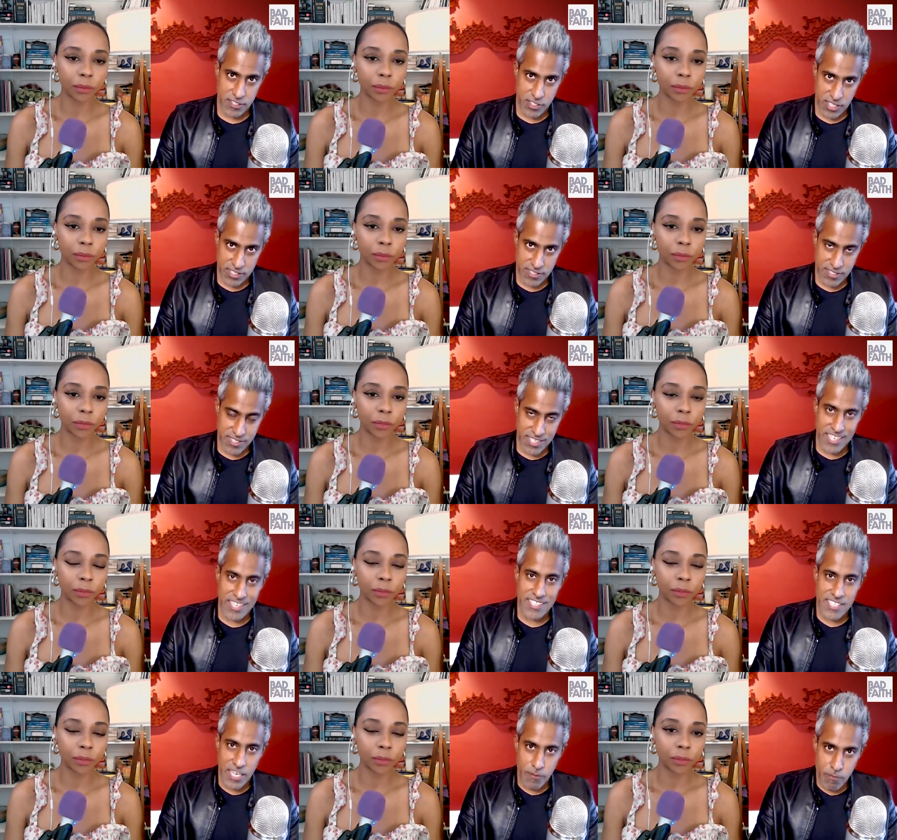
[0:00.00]
Speaker 1: injustice.
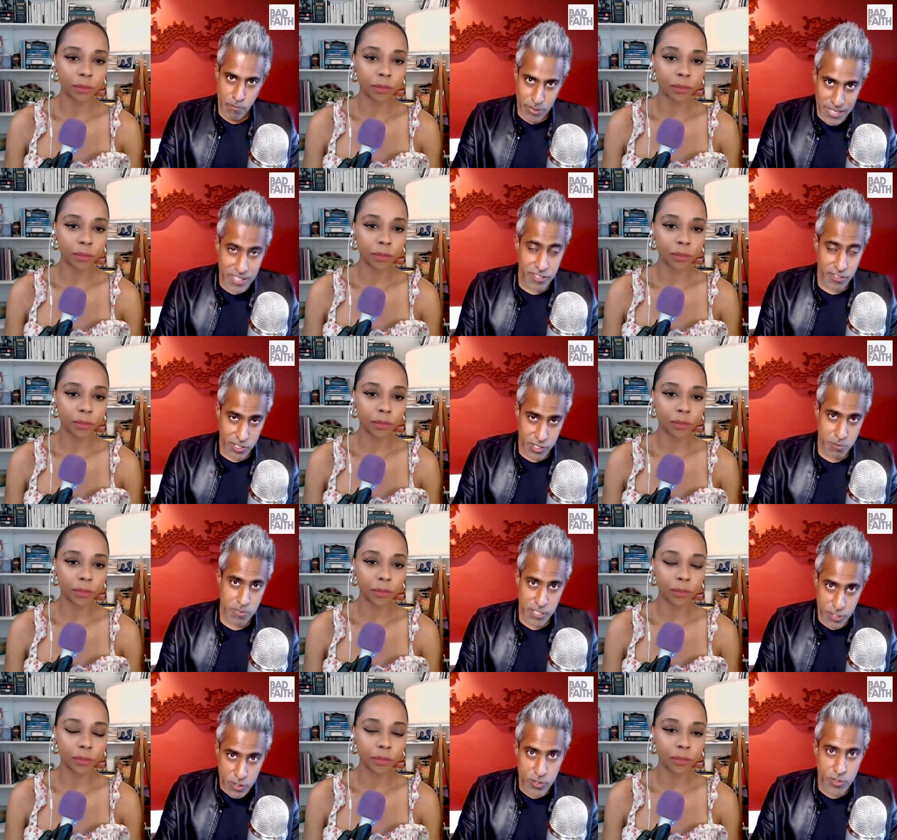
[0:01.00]
It is a pillar.
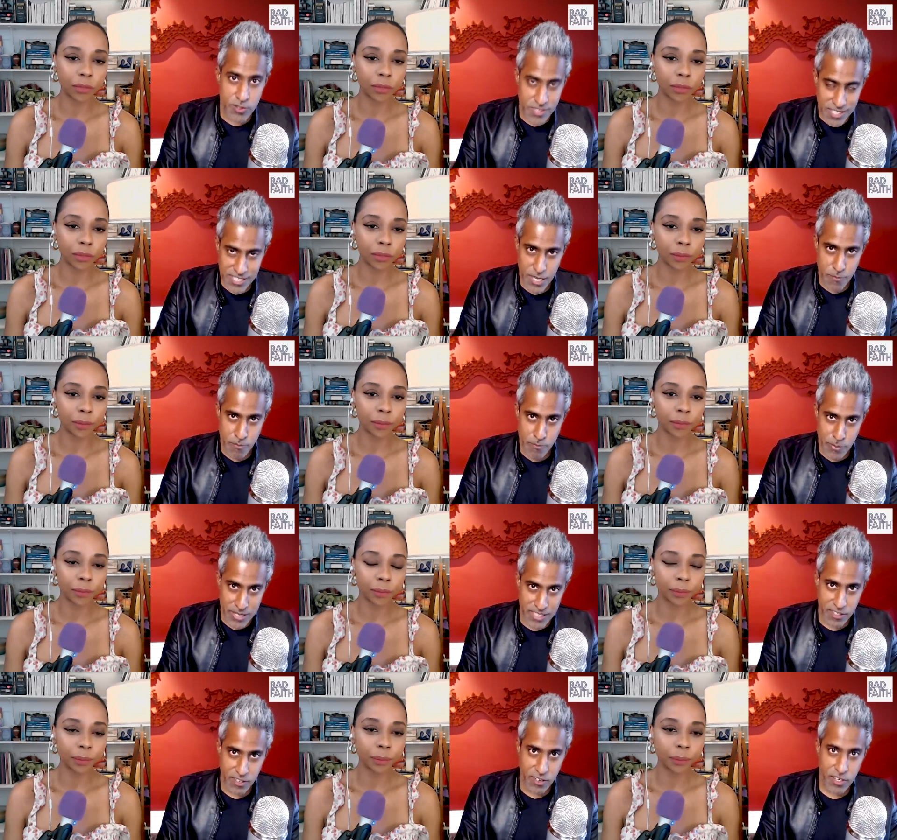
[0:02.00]
It's being used as a
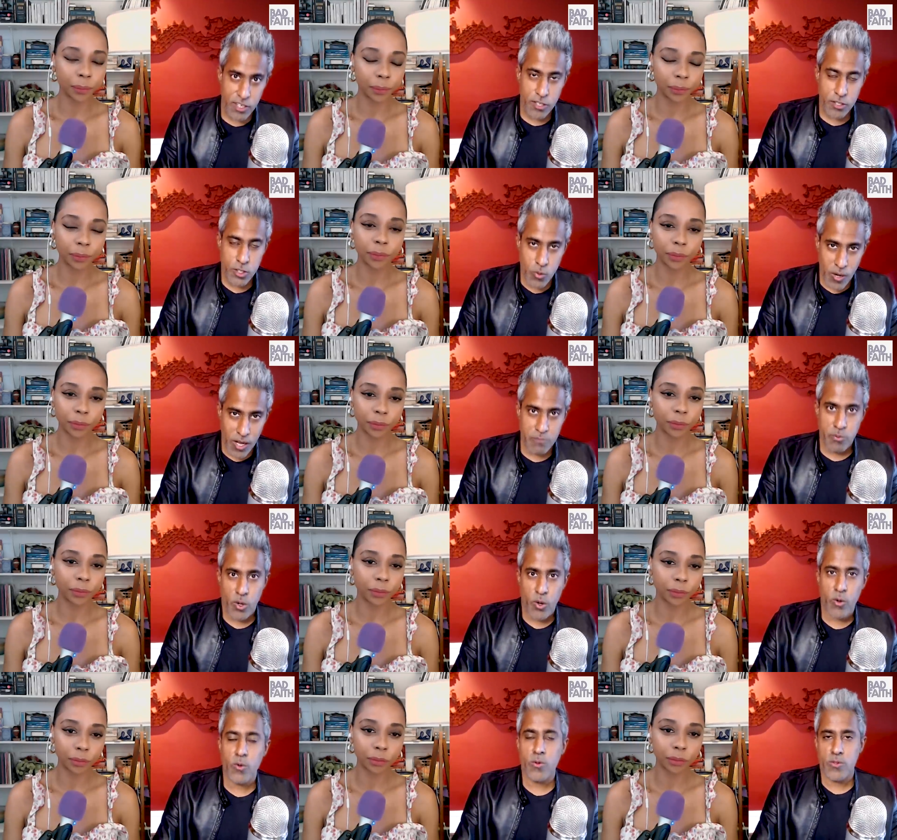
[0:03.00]
pillar to
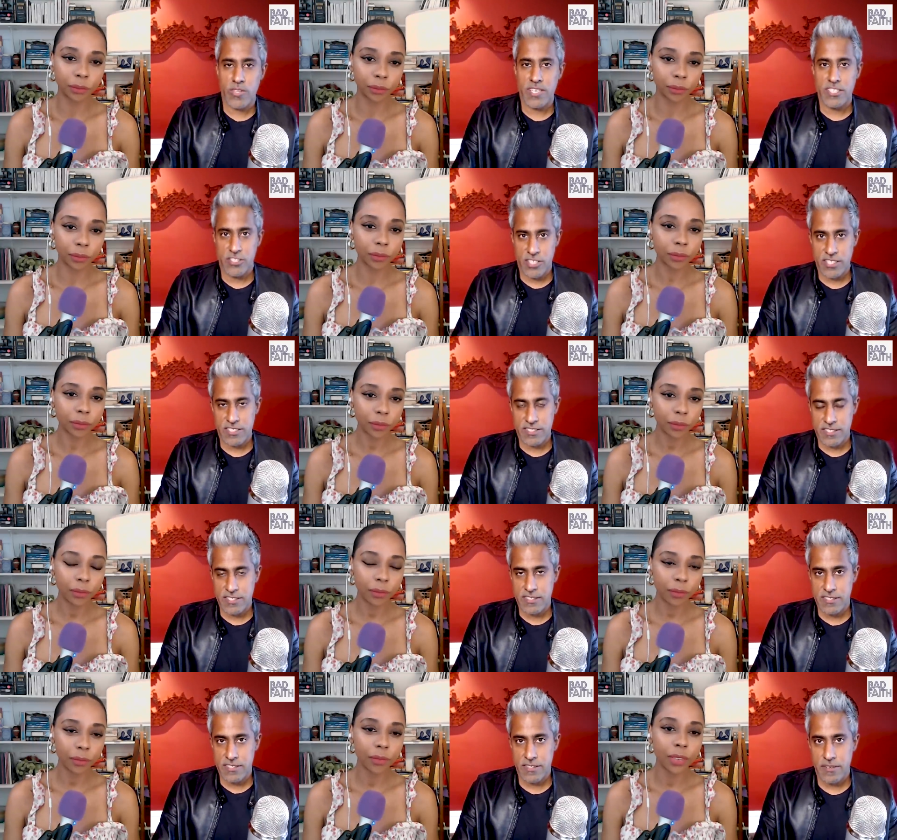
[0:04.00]
uphold
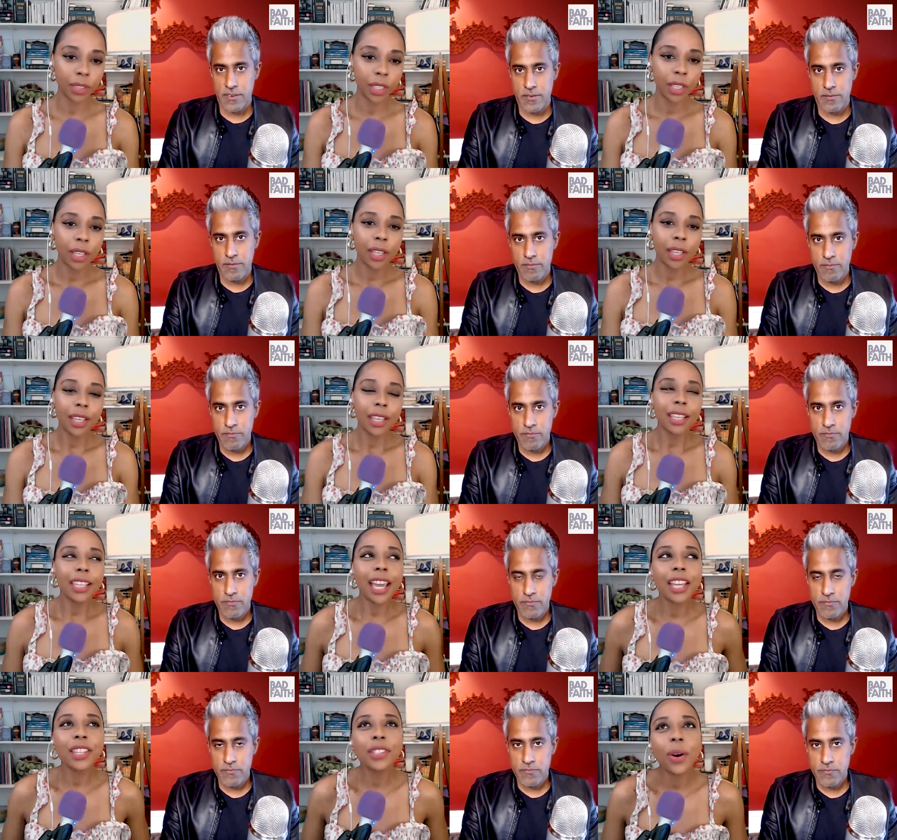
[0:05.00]
injustice.
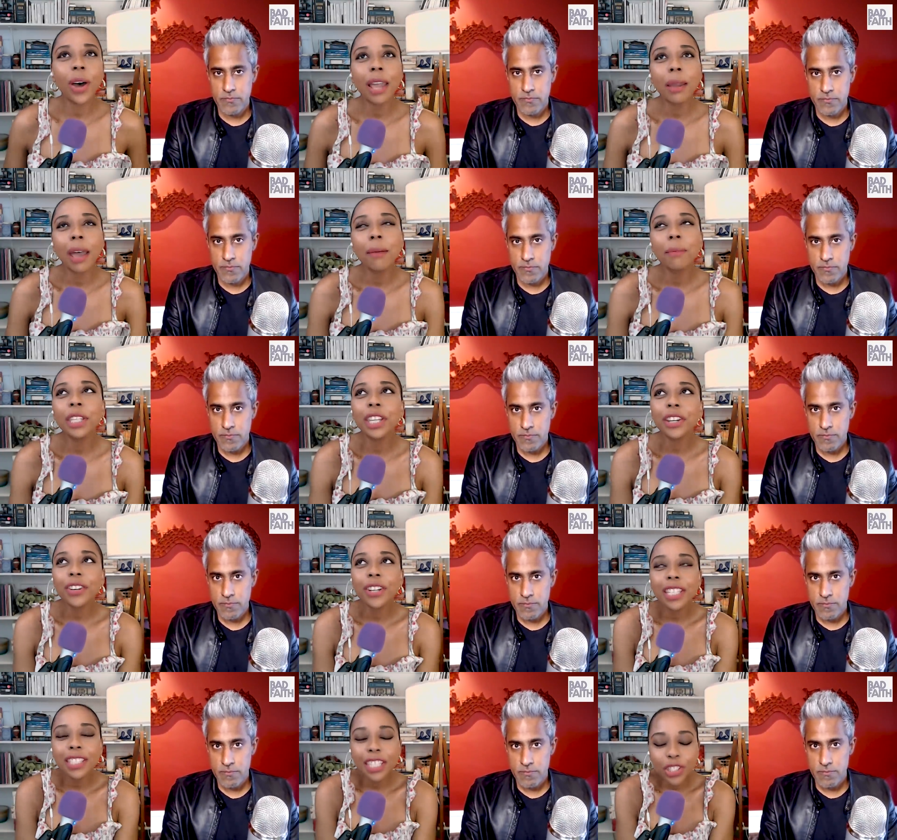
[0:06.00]
Speaker 2: Yeah, so I, am
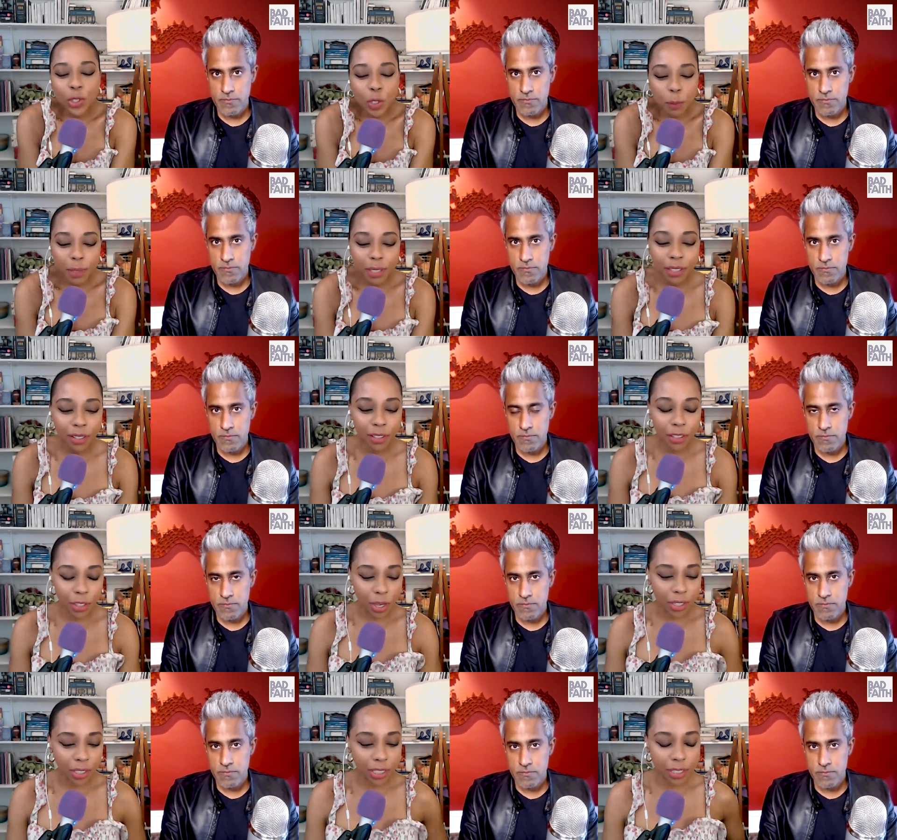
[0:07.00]
curious because you spend
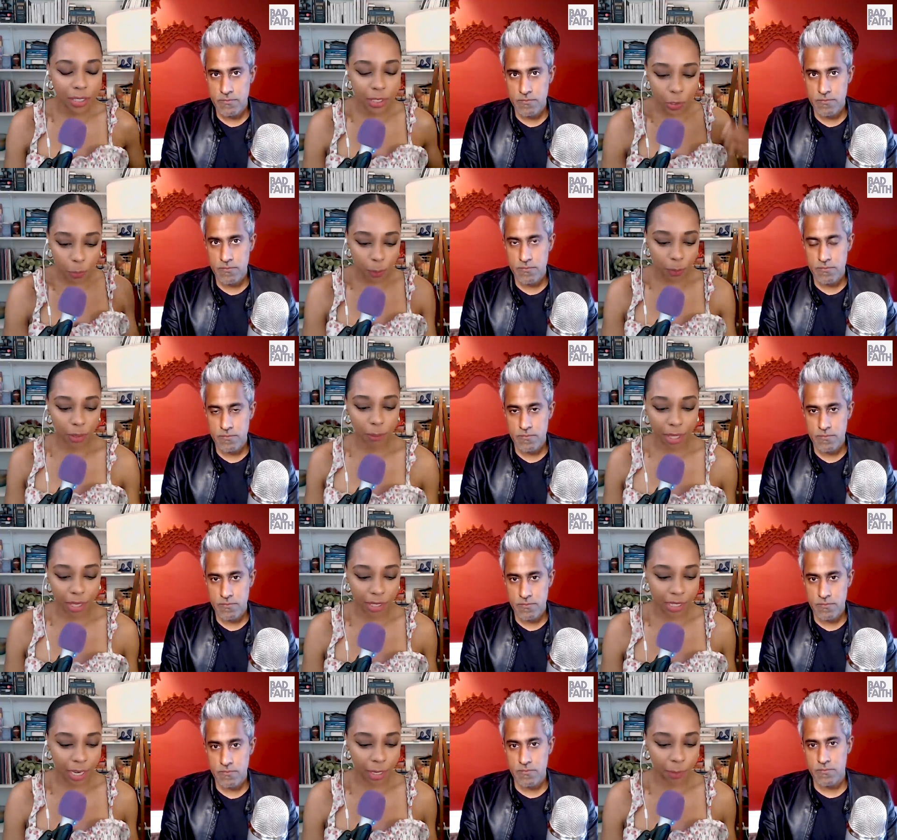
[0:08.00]
a
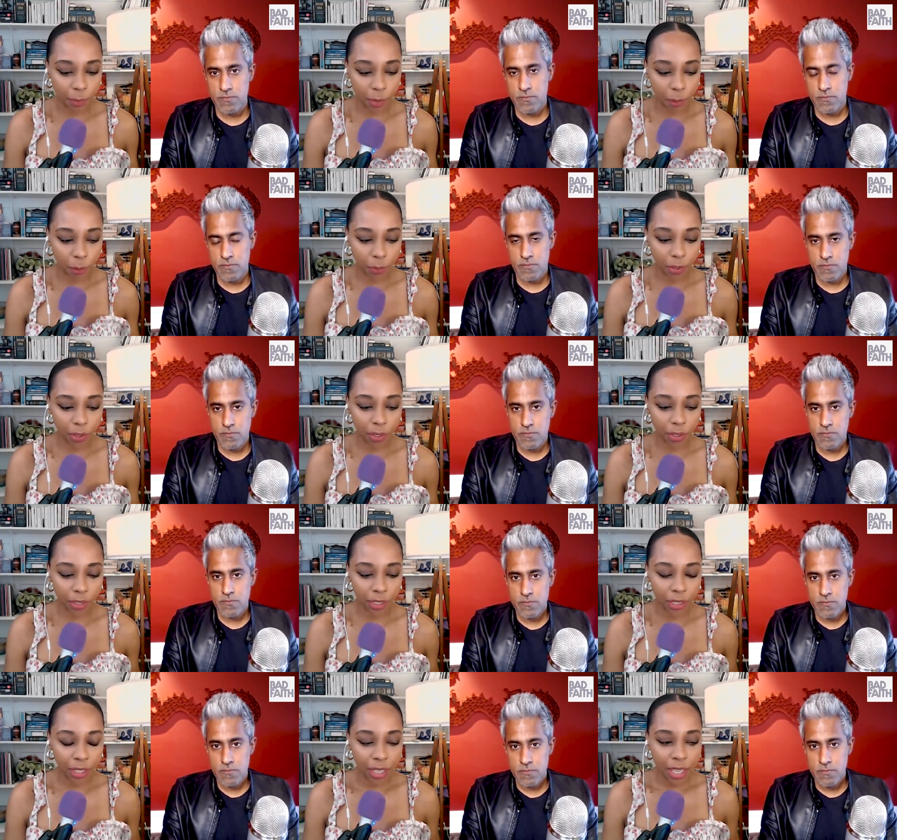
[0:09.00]
considerable amount of time in the
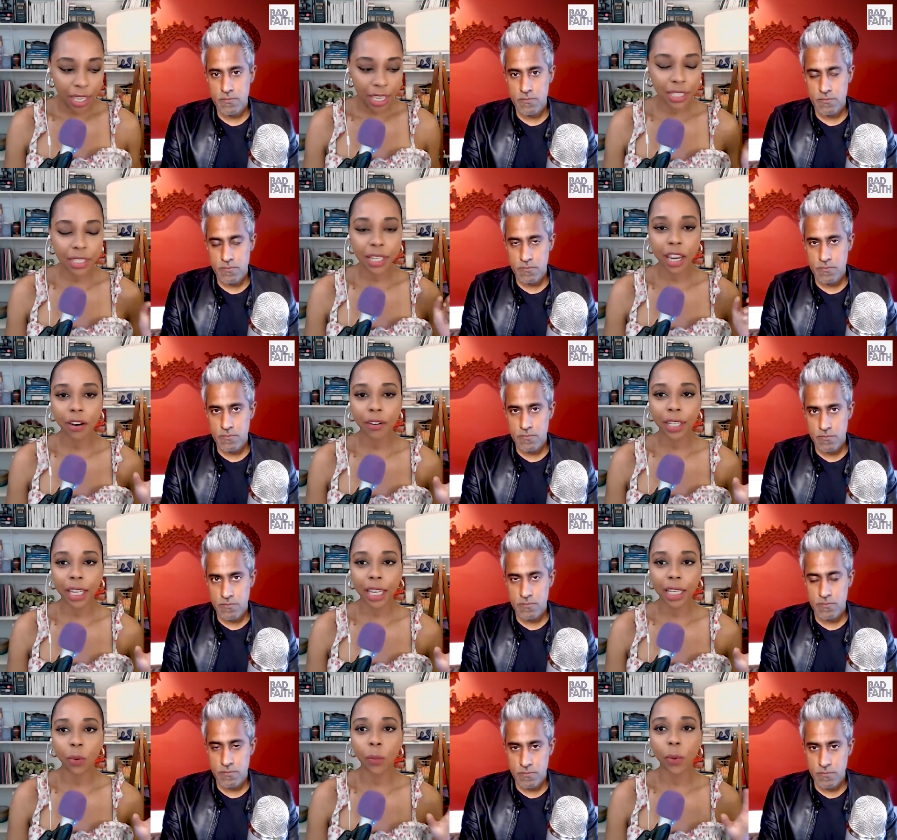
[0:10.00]
book
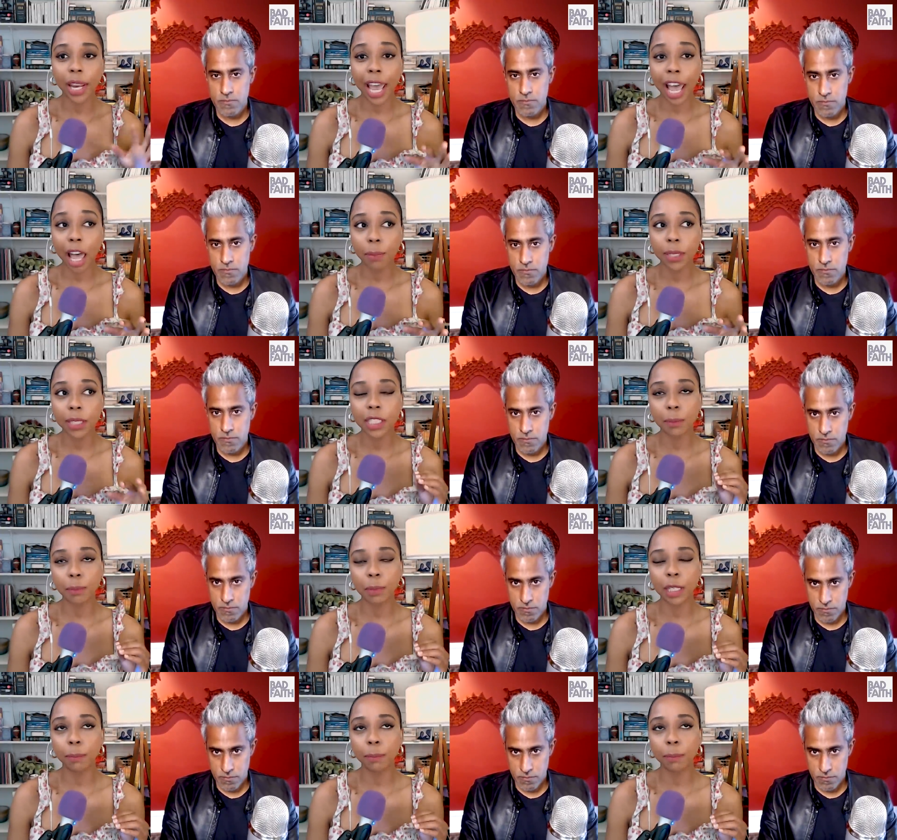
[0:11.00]
interrogating what happens